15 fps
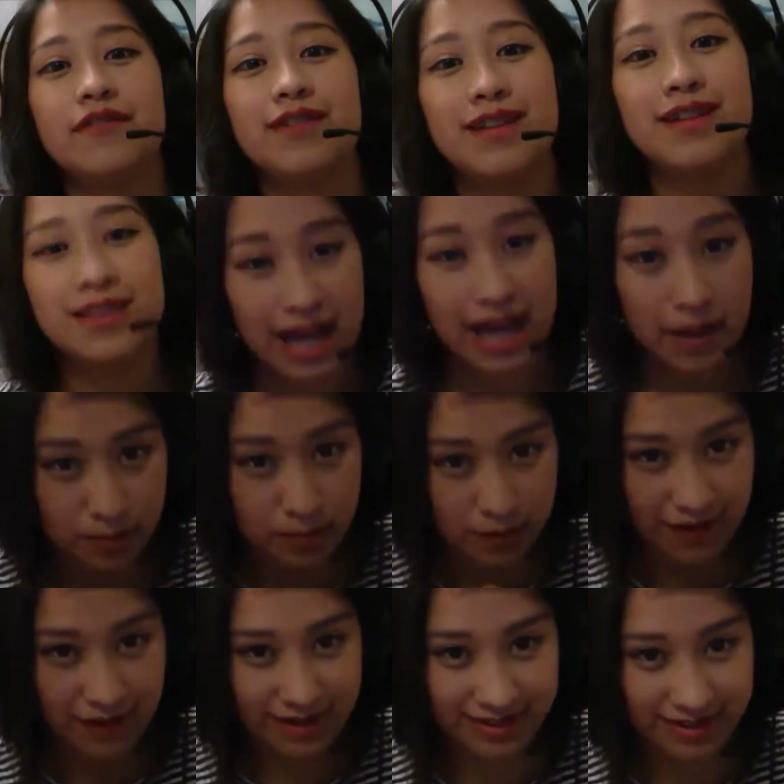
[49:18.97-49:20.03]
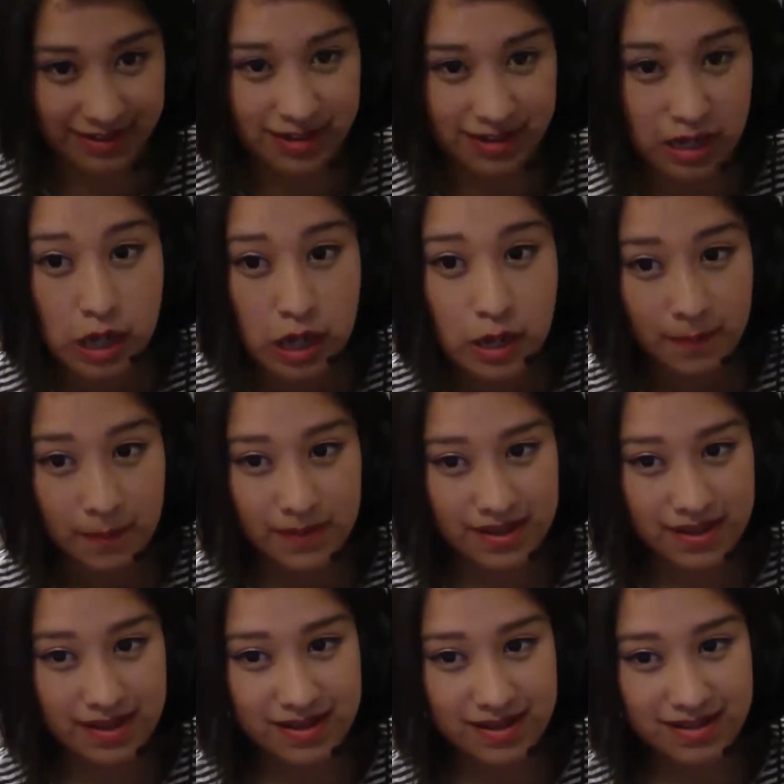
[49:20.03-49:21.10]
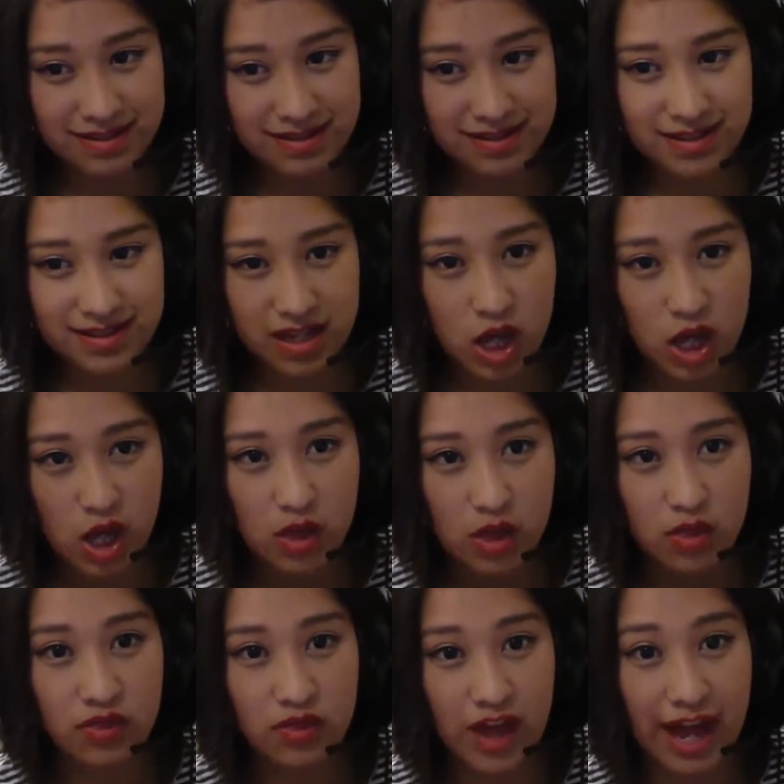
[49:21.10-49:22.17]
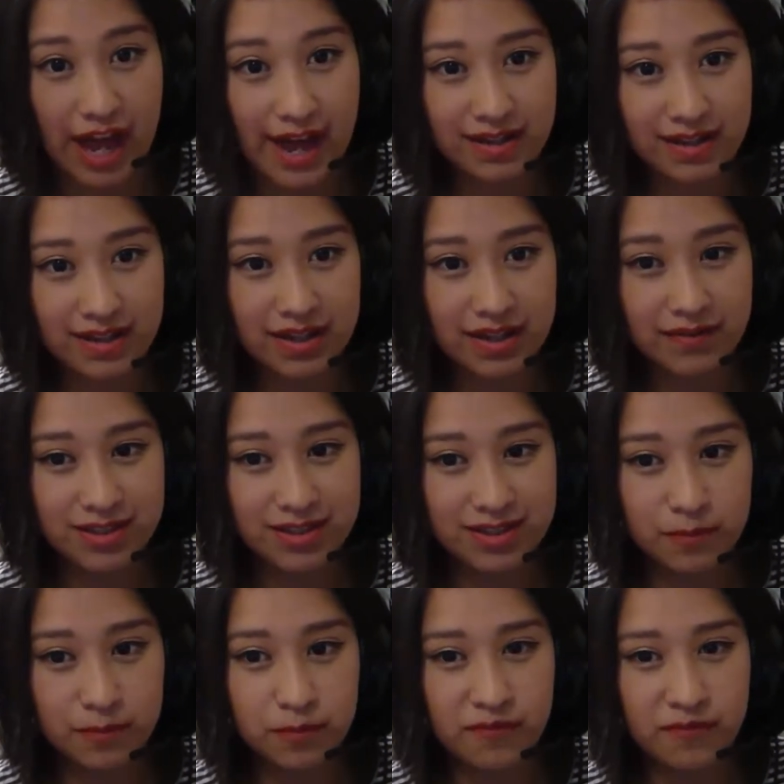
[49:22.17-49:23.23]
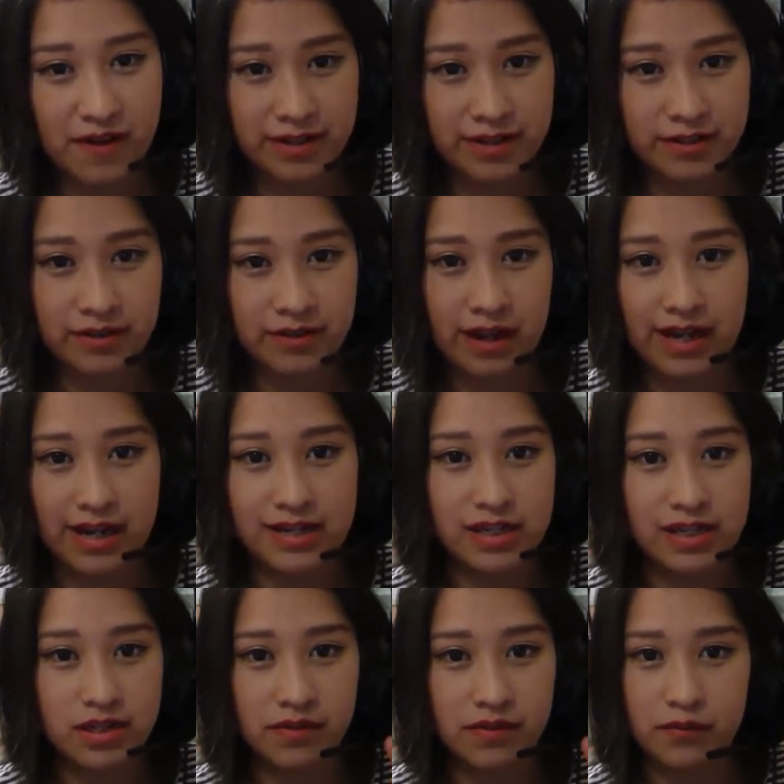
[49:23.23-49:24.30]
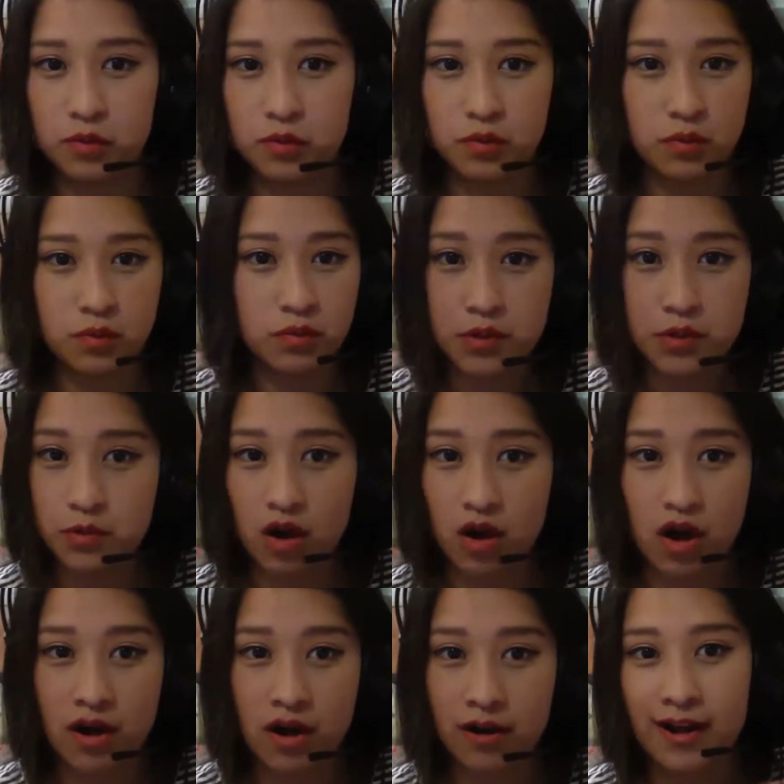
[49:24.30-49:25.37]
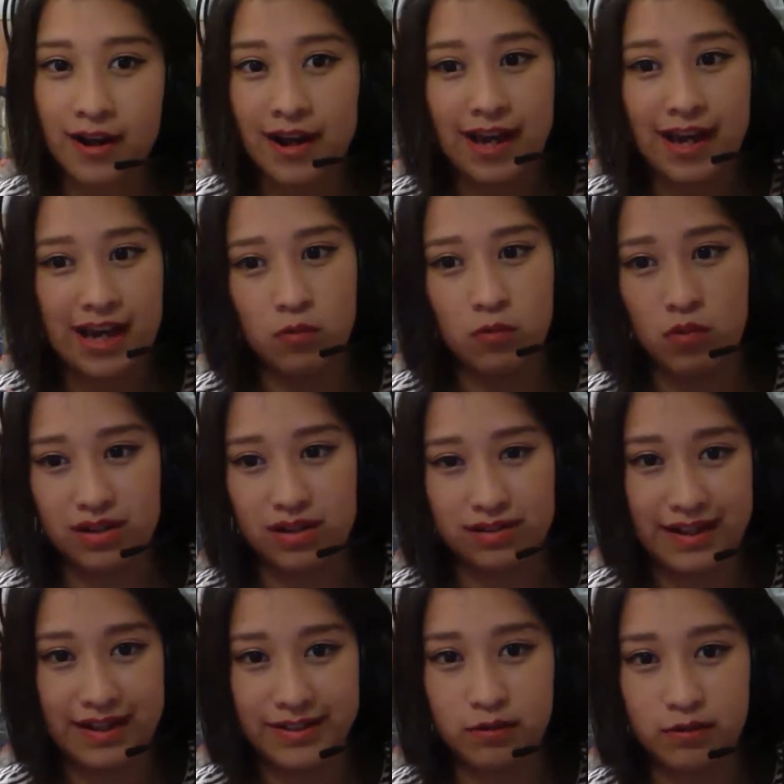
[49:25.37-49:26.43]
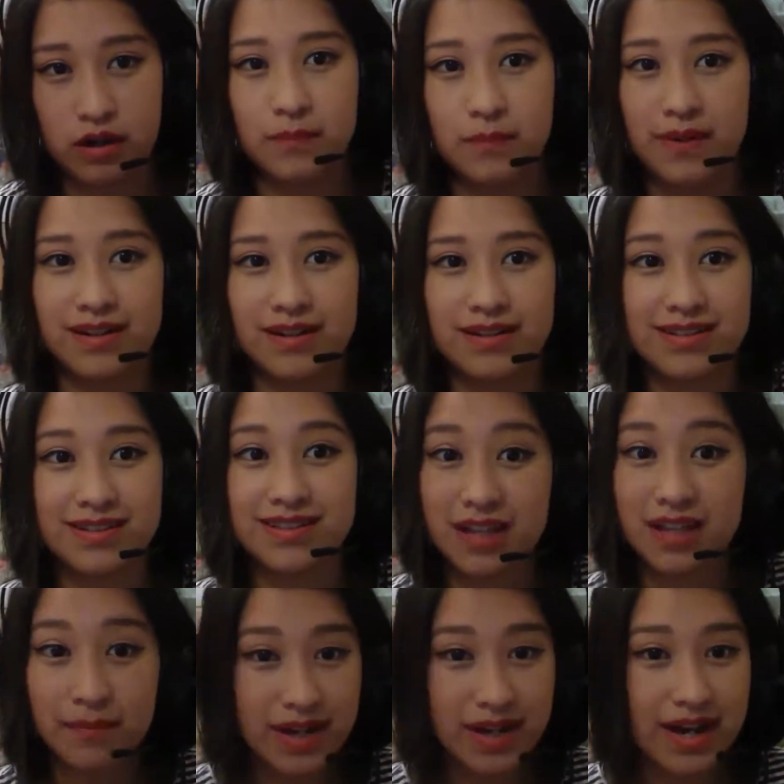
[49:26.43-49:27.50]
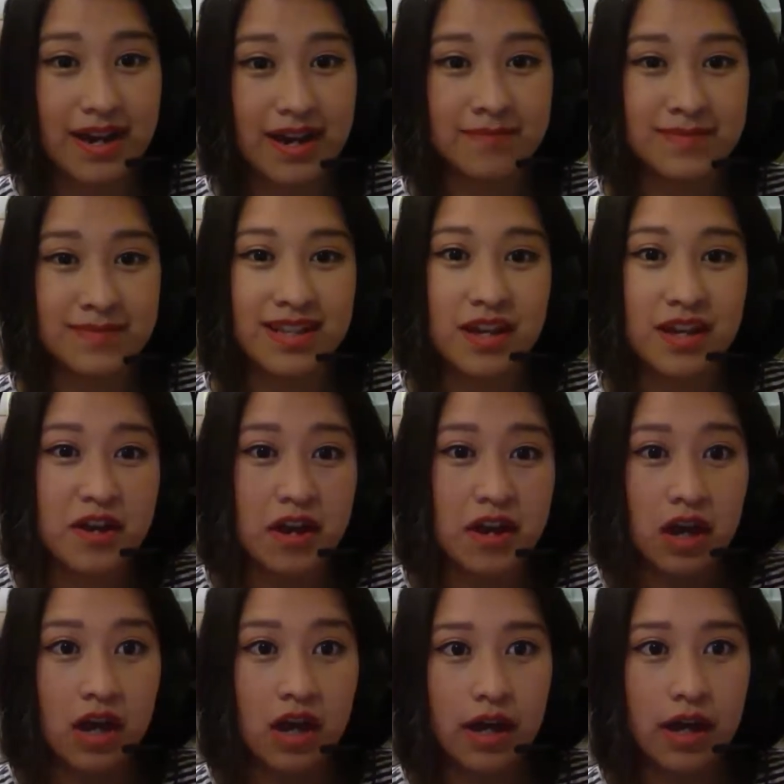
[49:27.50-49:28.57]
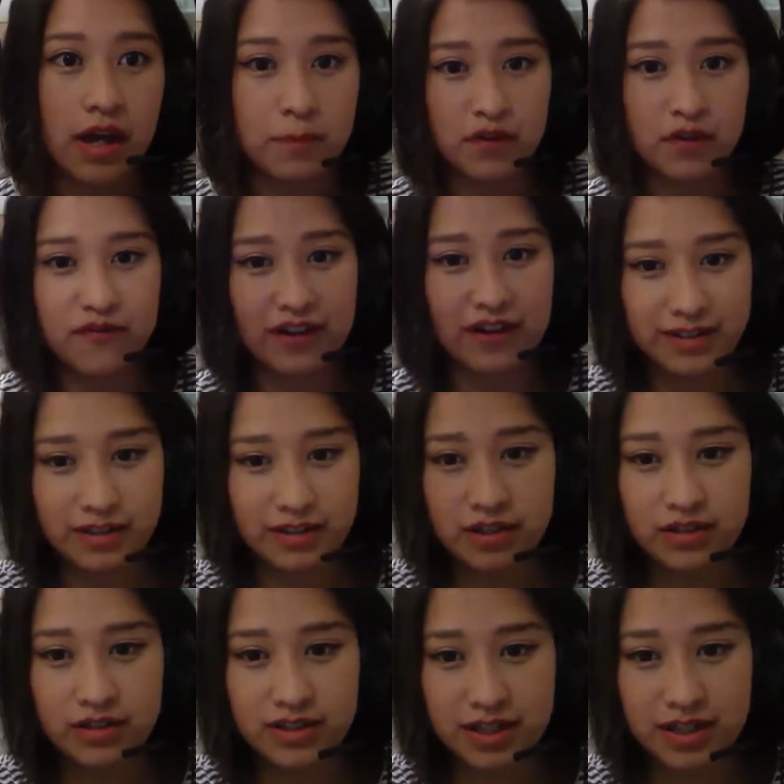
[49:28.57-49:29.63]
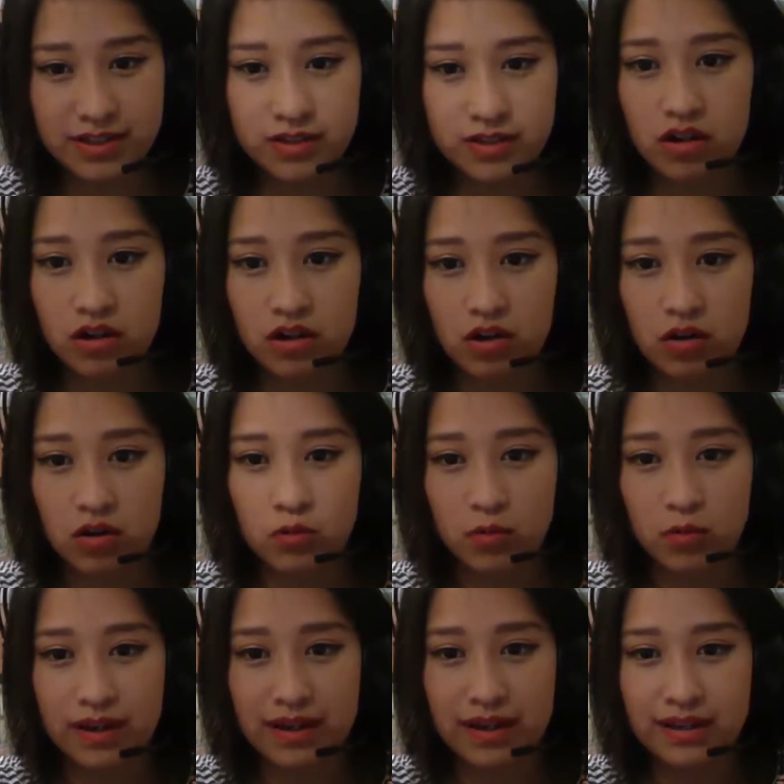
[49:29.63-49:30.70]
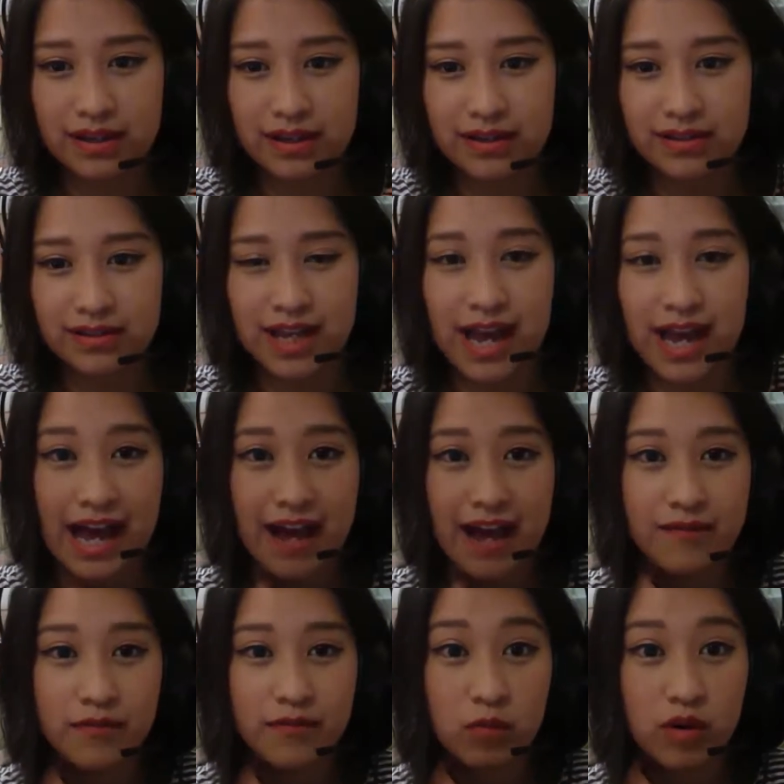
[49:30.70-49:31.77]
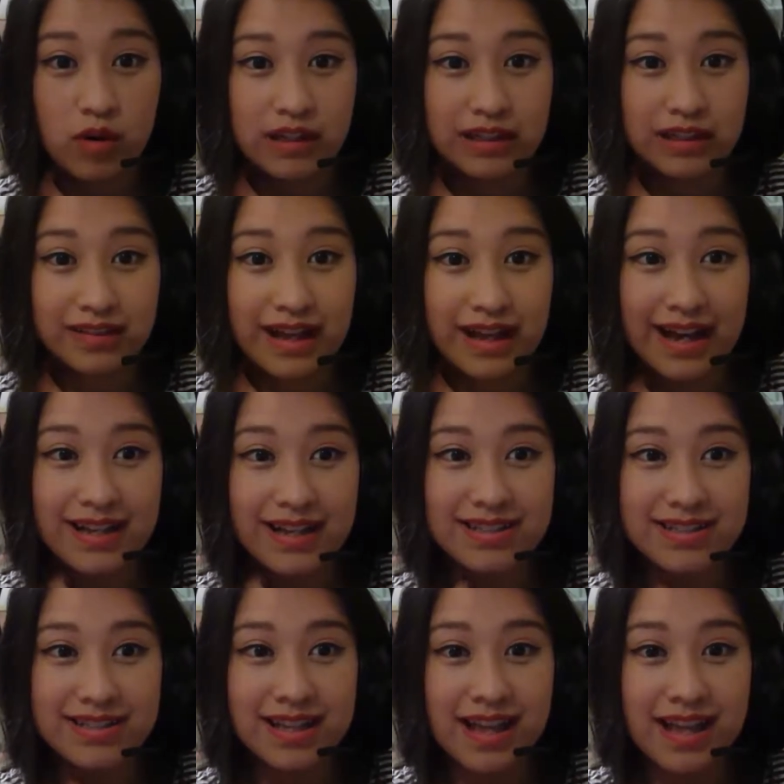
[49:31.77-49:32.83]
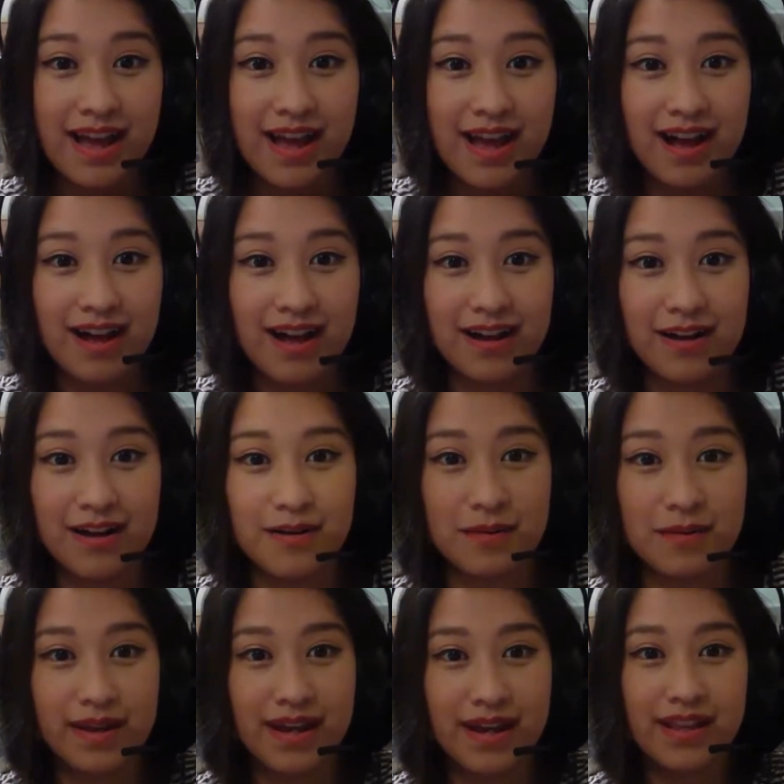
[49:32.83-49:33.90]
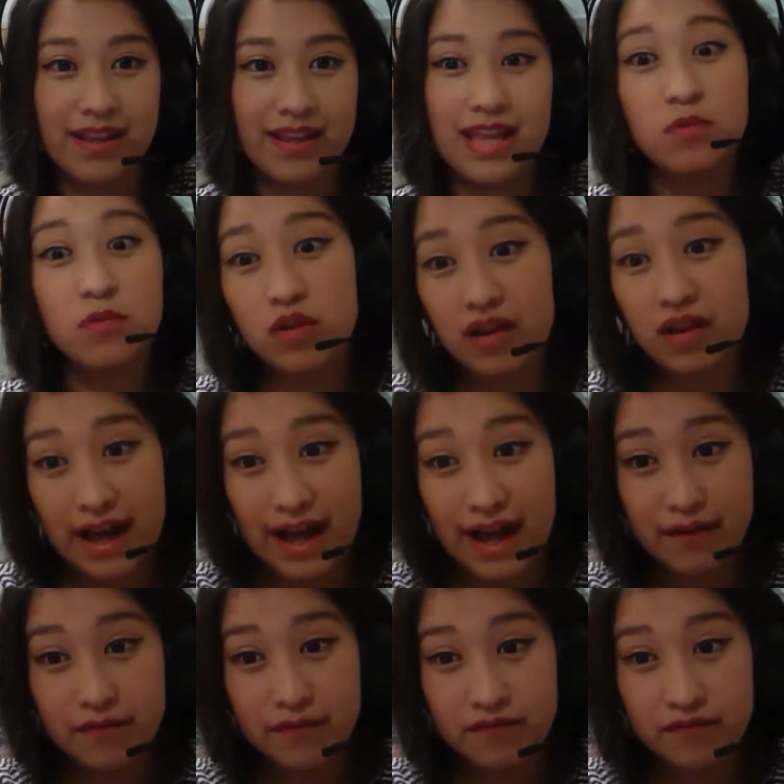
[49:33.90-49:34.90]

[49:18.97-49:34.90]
that professor, because that gives the professor an idea of who you are and what class you are, because sometimes a professor doesn't always have one class. They will have